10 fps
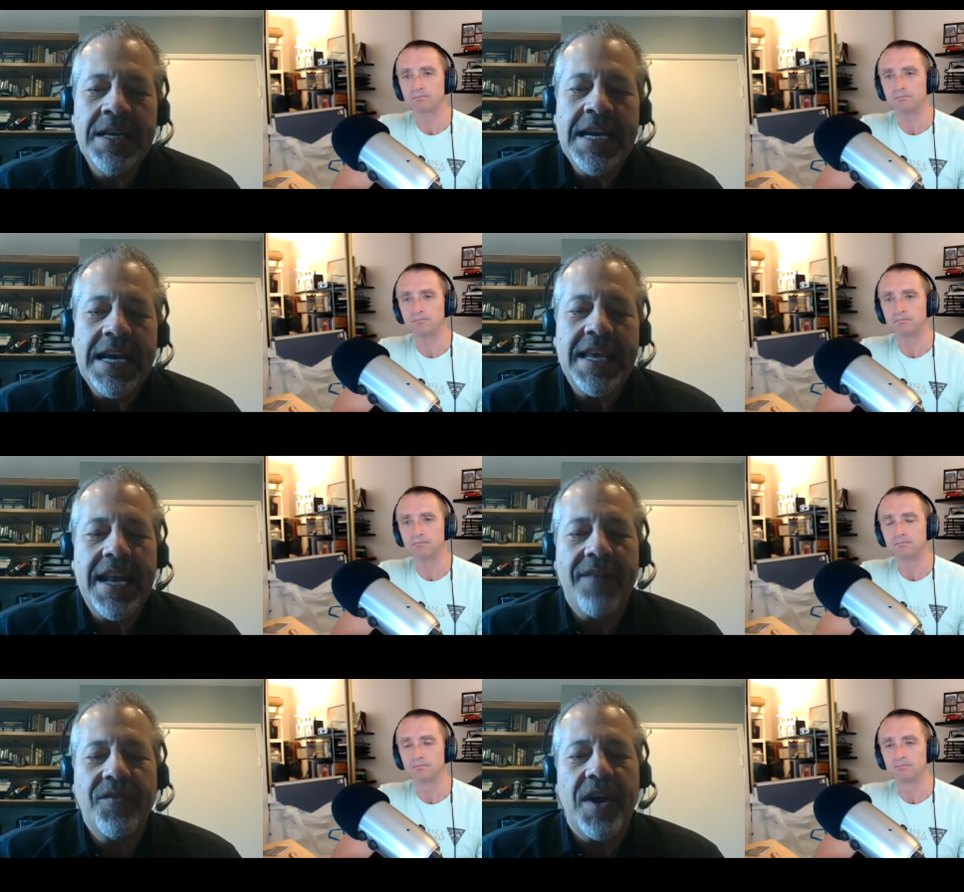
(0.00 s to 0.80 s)
Speaker 1: And then
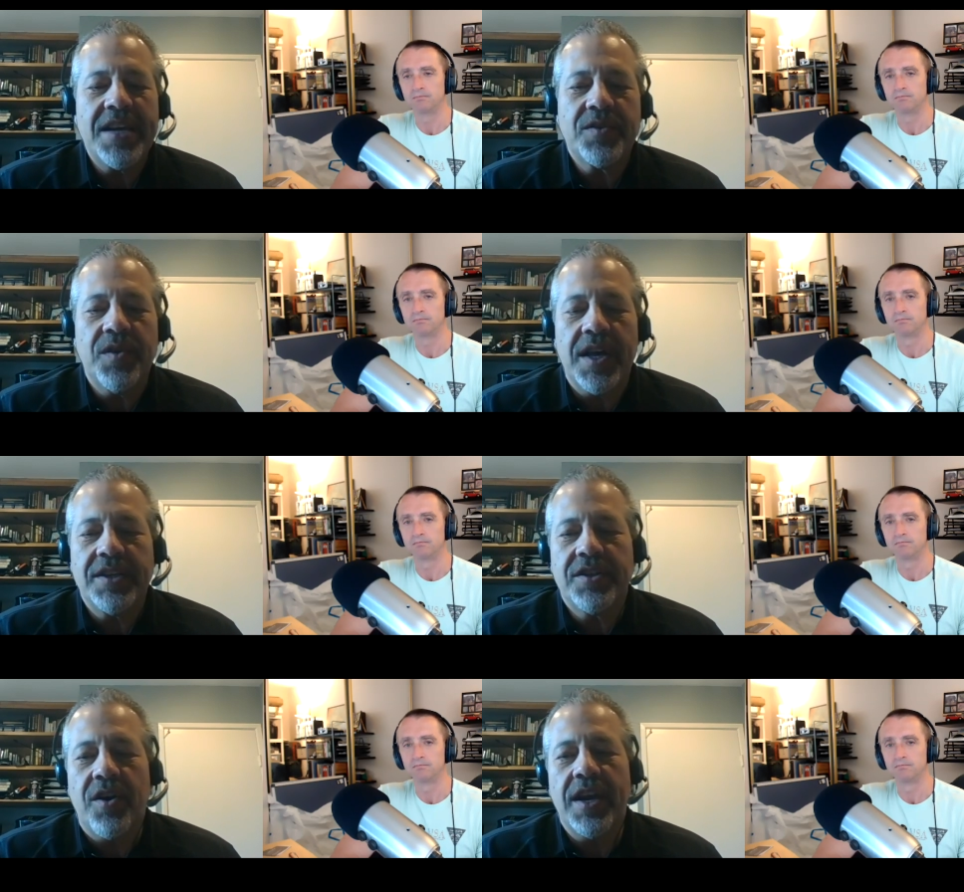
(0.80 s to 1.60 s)
after high school, I
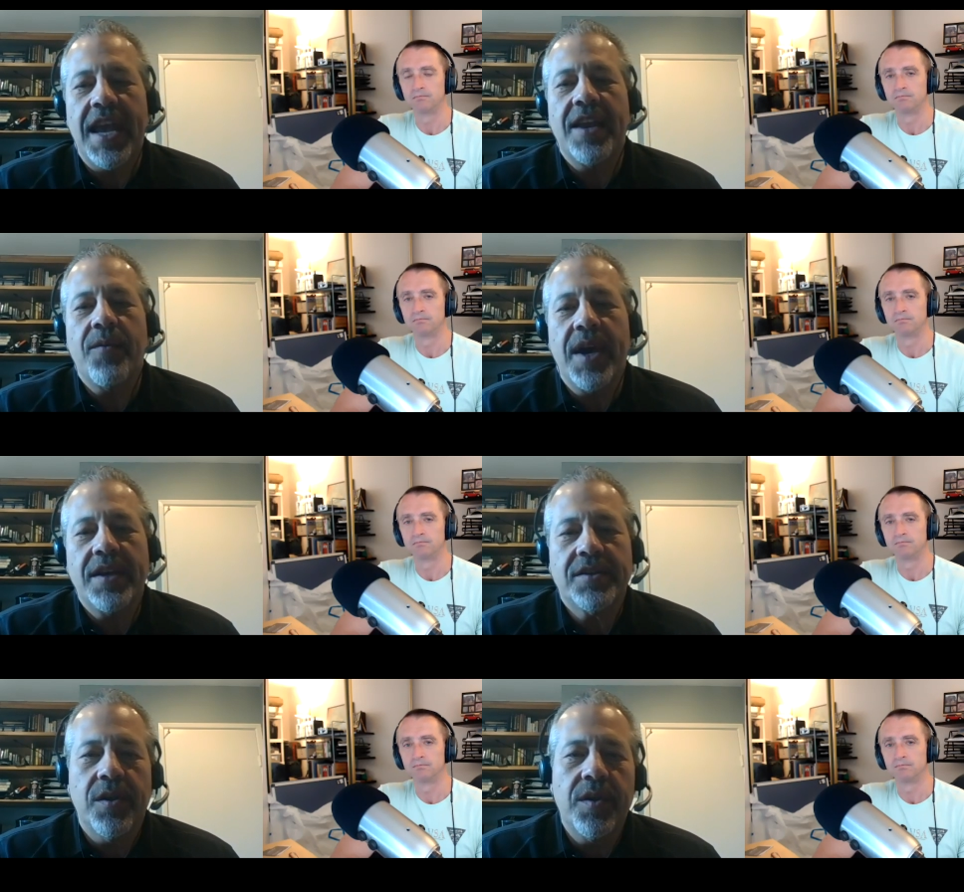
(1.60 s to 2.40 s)
started gaining weight
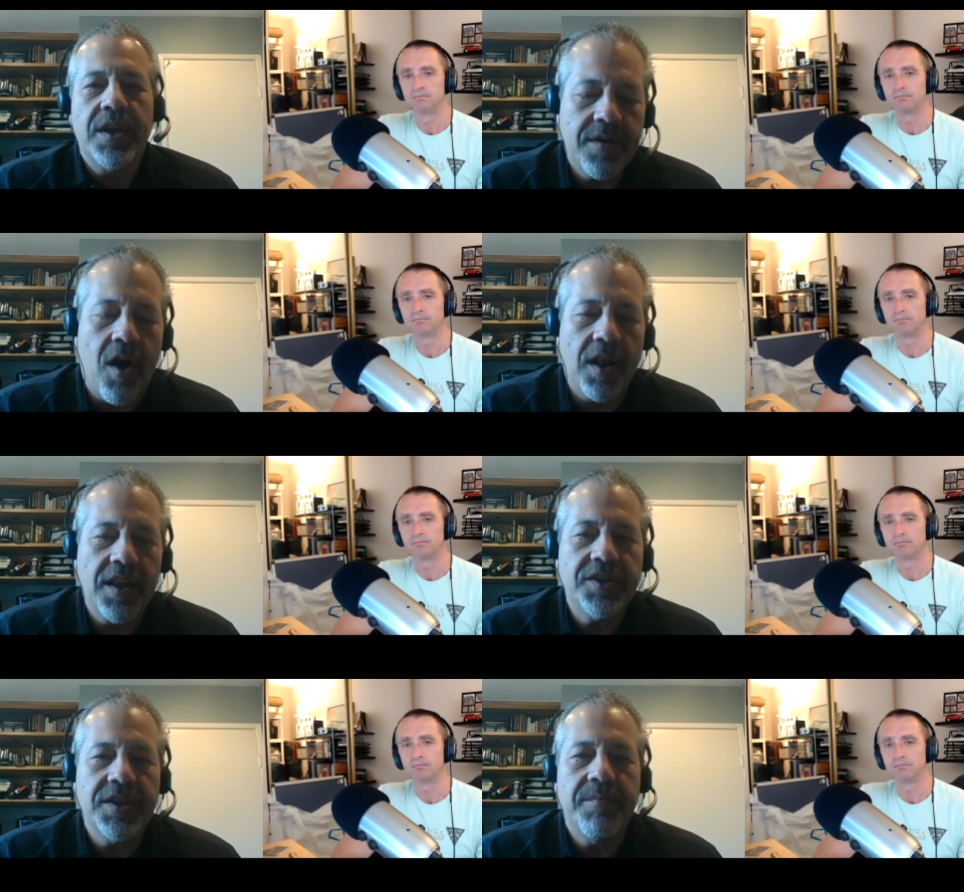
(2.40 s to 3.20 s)
slowly, college
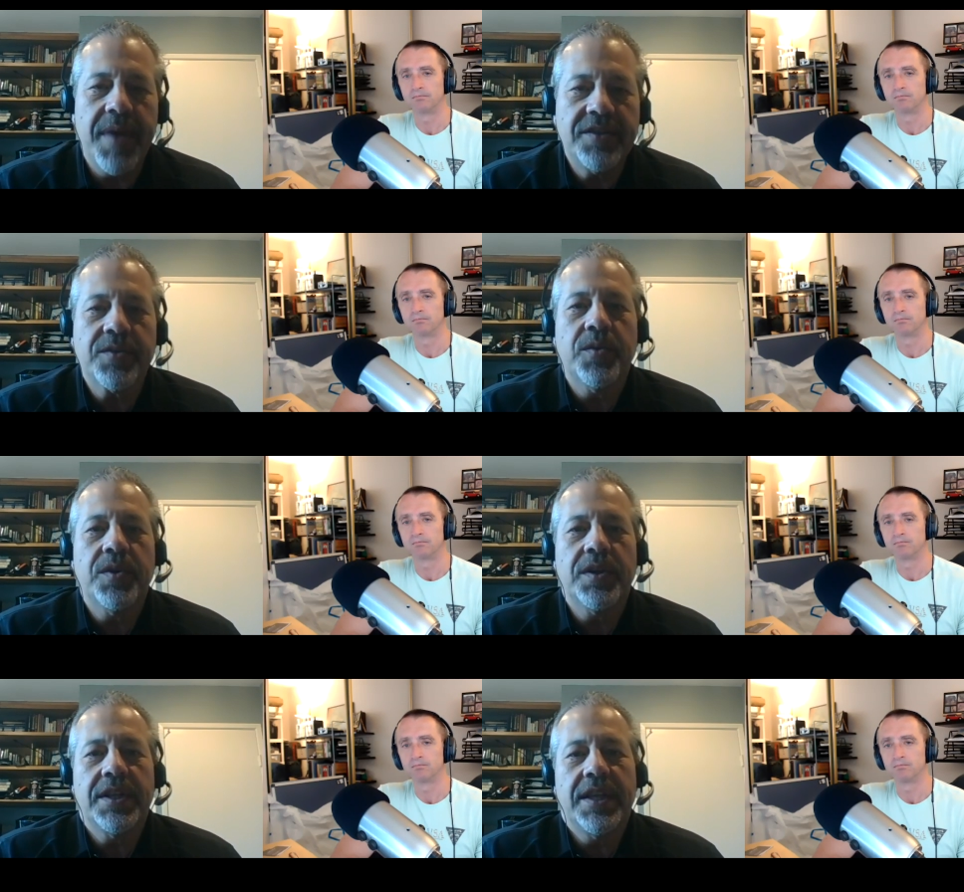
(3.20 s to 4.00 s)
and med school,
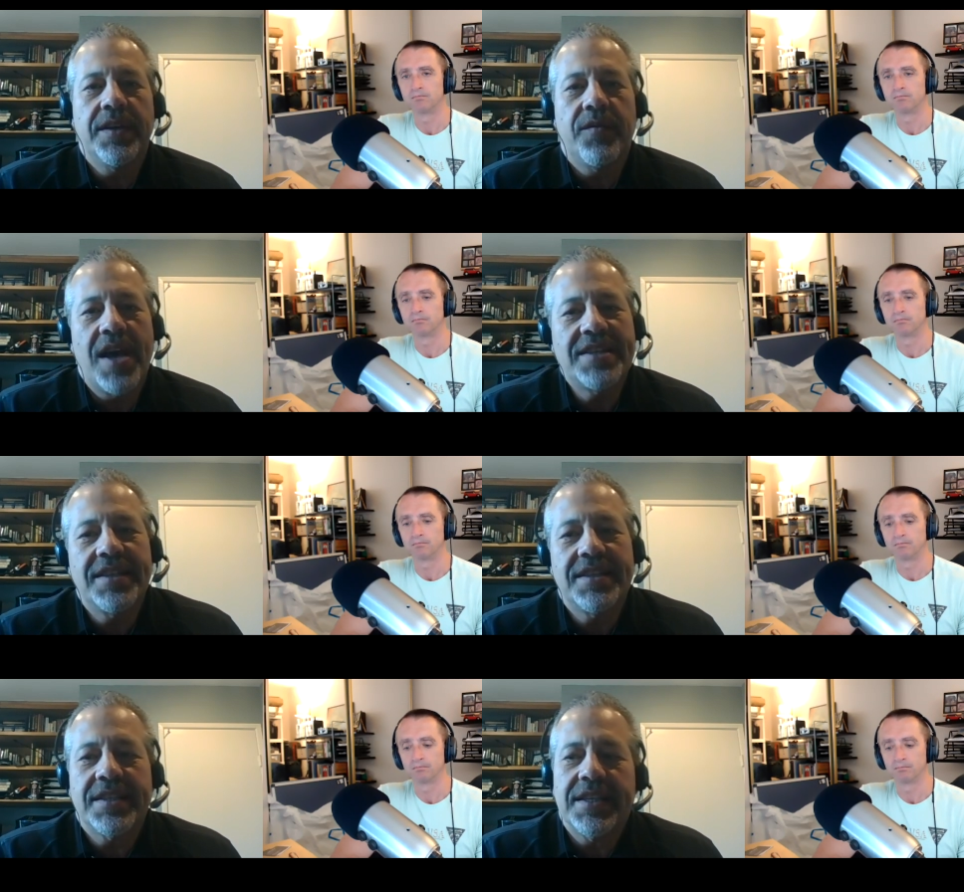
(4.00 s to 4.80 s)
and then
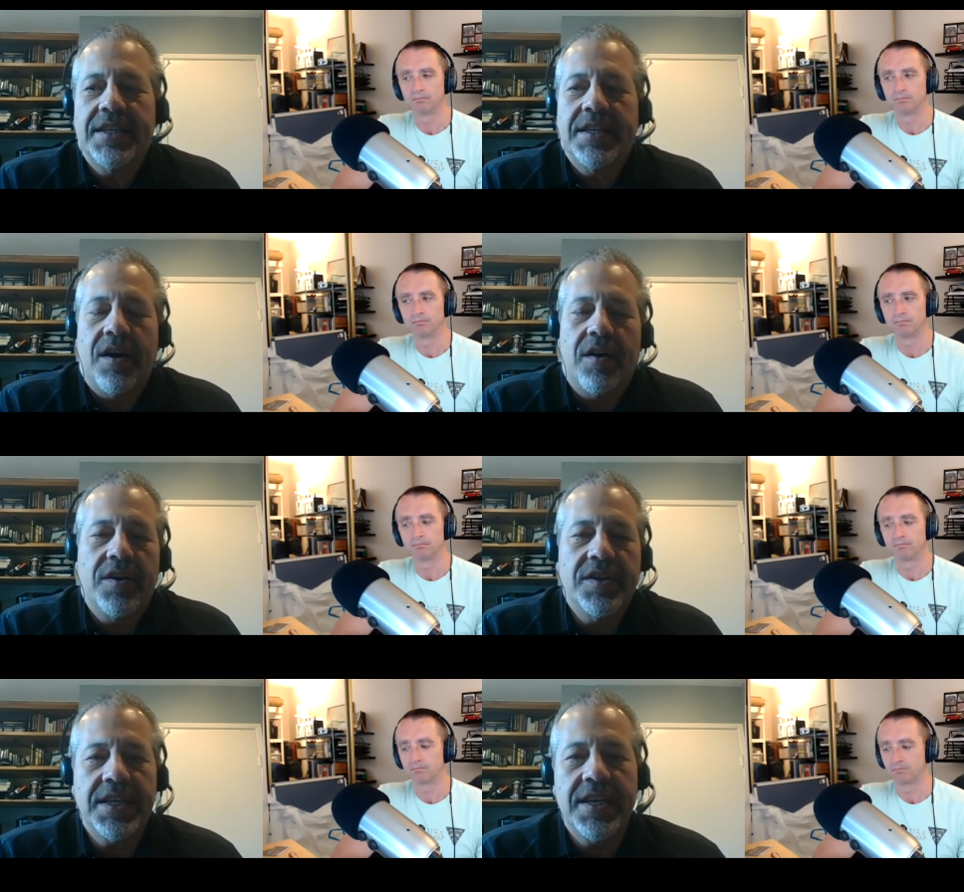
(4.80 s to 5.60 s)
residency. All you
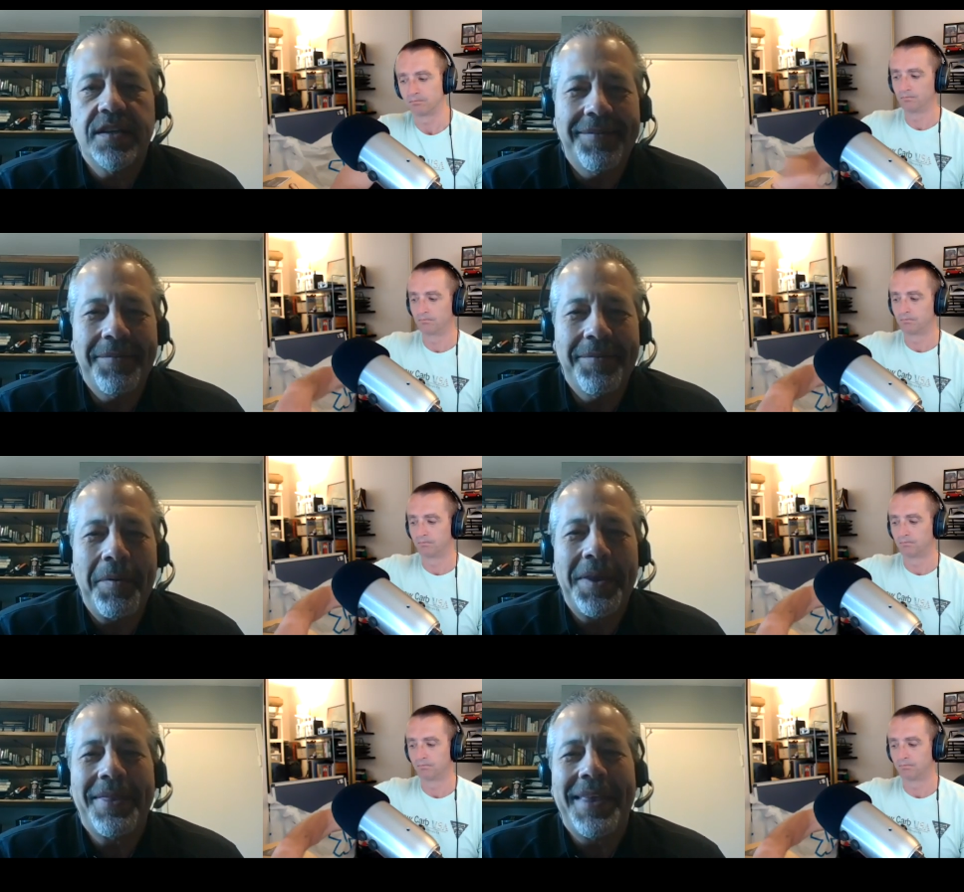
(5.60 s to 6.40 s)
see is what we
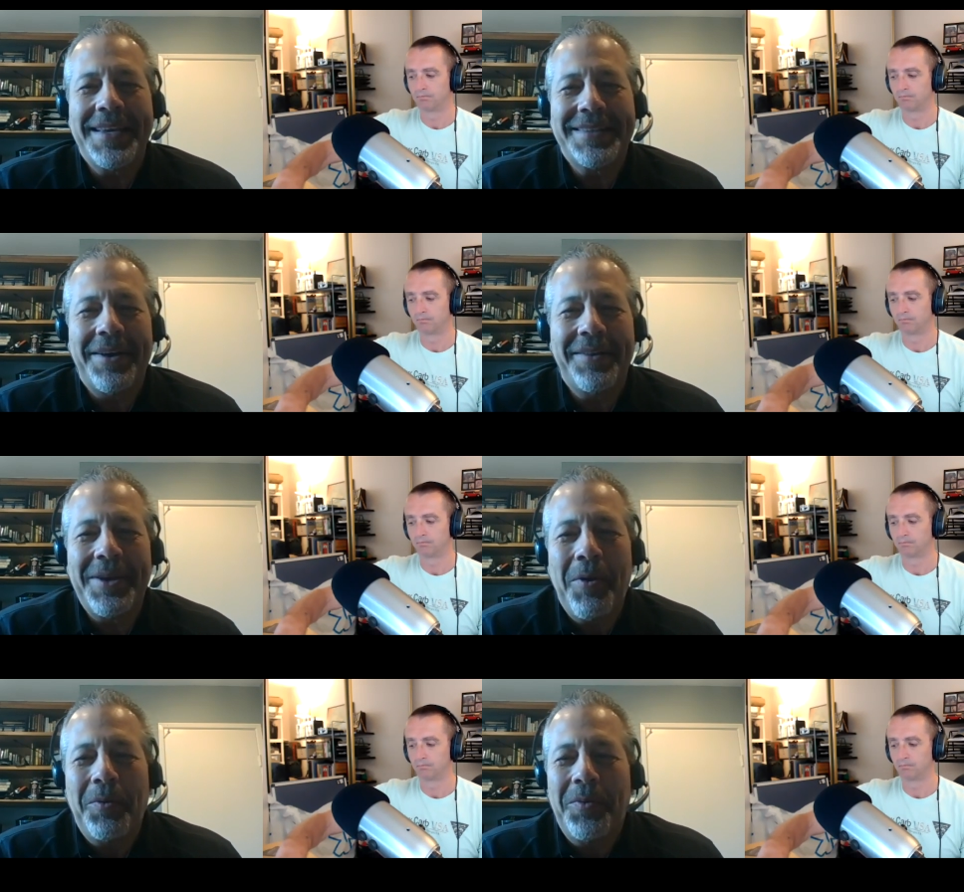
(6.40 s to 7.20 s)
think is healthy
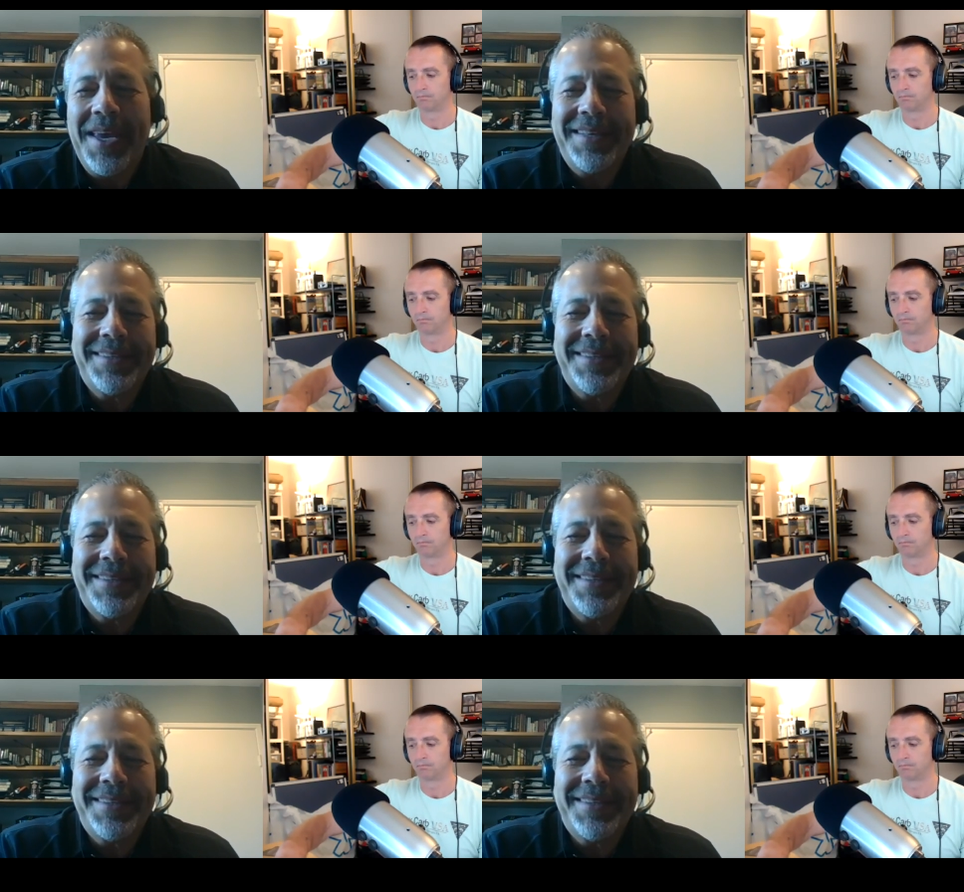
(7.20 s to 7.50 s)
whole wheat,